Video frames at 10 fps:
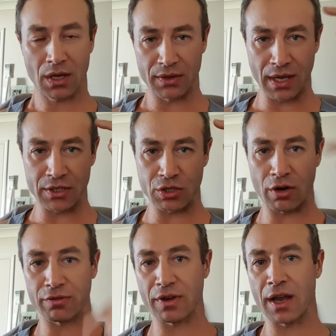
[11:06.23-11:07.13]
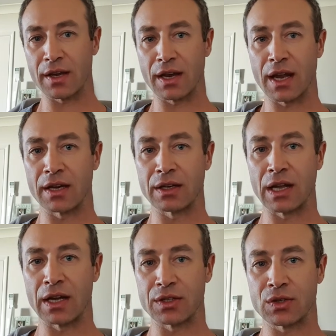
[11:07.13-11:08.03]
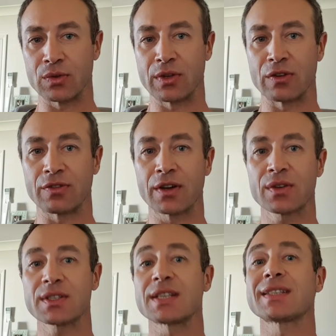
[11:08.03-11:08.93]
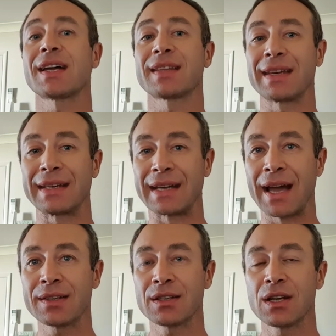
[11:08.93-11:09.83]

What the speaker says: dendrof and toenail fungus, it start in gut.